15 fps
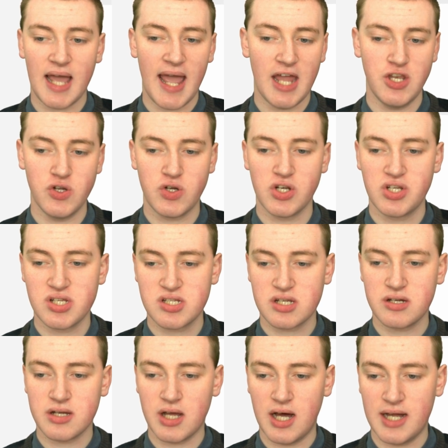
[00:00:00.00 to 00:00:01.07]
And you could just
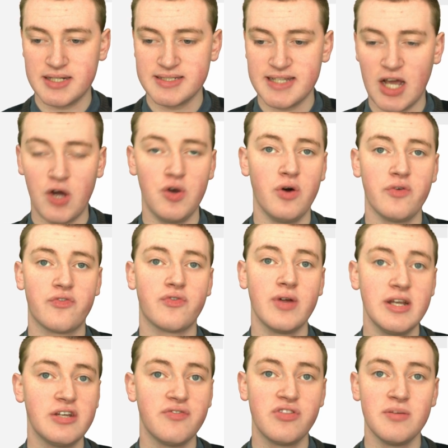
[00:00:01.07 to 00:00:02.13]
click on download for
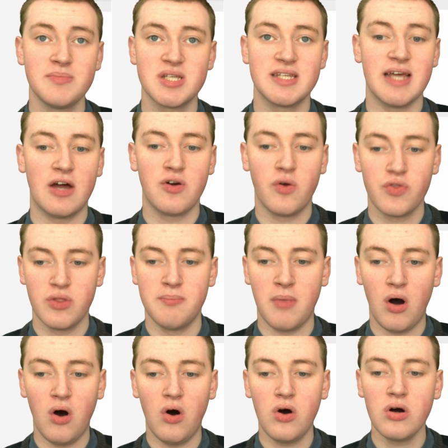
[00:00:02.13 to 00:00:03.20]
each of them to download them
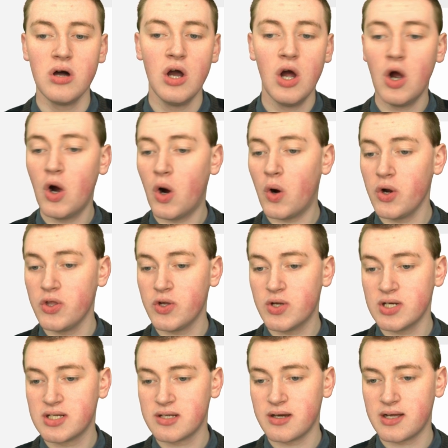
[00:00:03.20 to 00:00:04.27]
all. Or you
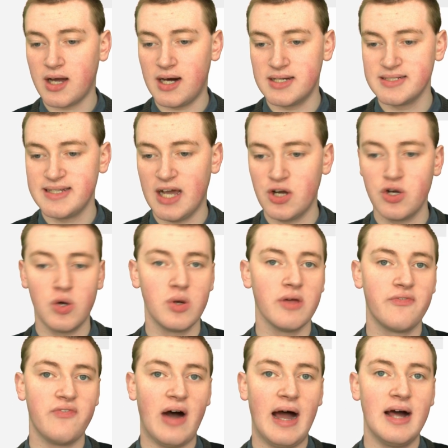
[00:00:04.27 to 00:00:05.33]
could click on download
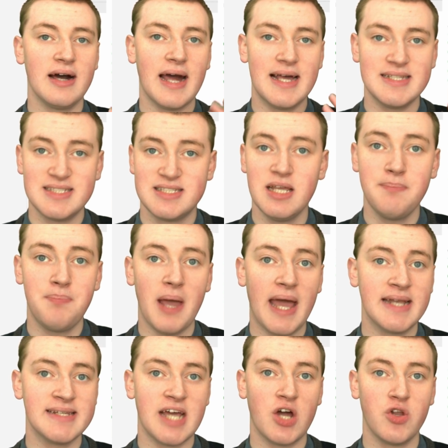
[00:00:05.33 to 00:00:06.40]
file as zip
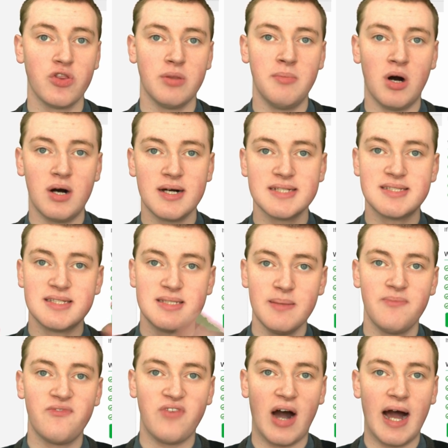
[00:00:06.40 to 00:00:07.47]
and download them all as a zip
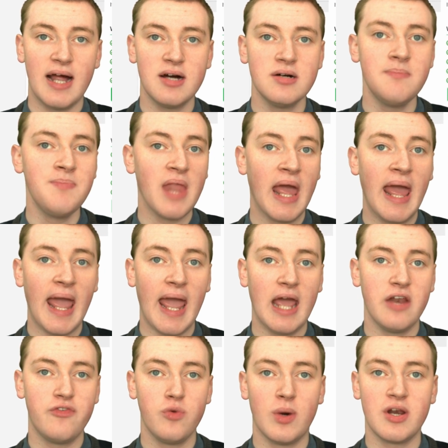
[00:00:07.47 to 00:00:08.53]
file. And
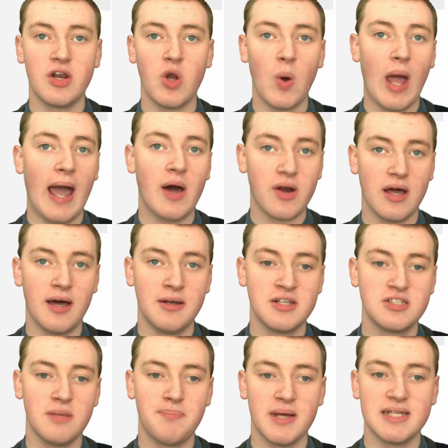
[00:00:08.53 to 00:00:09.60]
if you want to know how to
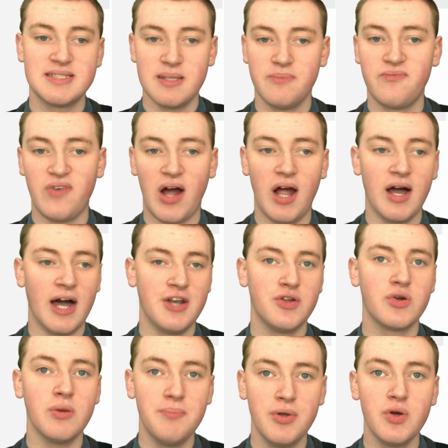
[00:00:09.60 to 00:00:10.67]
unzip a zip file on your
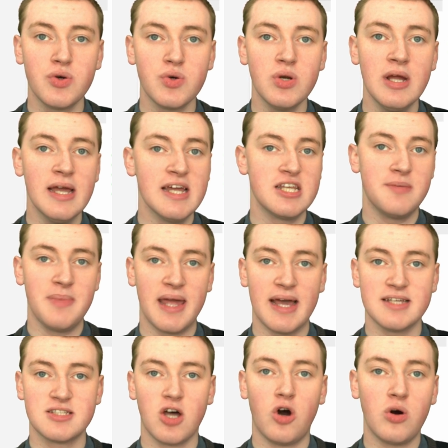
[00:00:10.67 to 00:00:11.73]
computer, Timmy
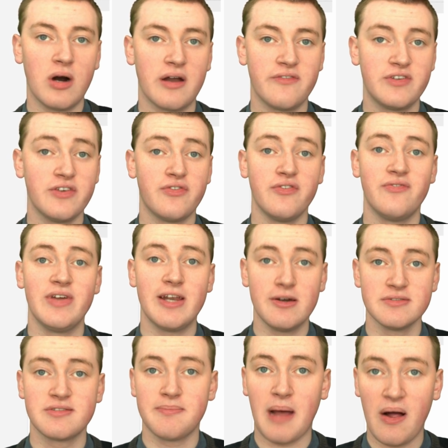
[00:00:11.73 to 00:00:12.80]
has a whole lot of different
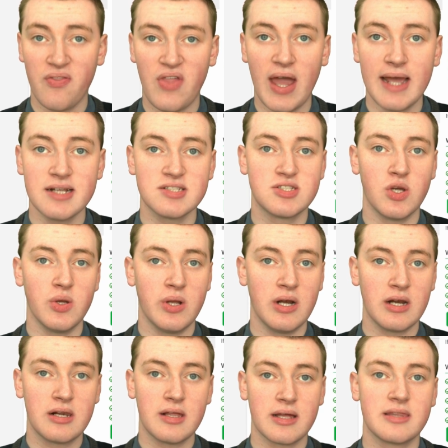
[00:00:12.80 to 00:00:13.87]
videos about that. So you can
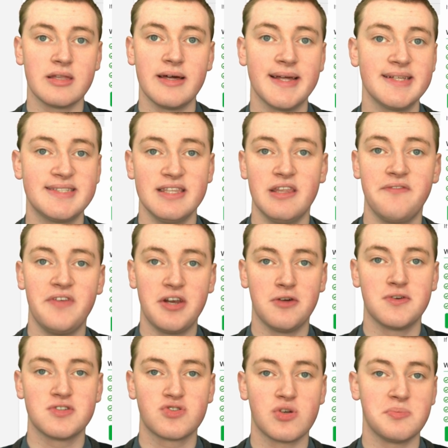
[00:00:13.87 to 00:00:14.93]
click the links in the video
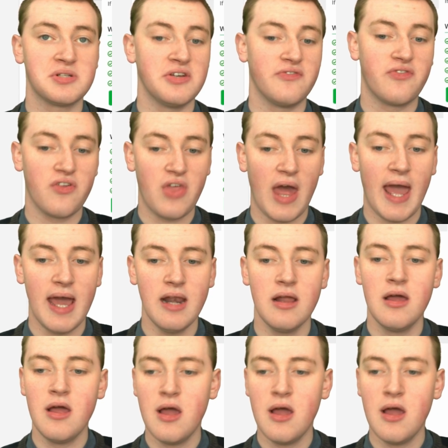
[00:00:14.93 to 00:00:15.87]
description for that.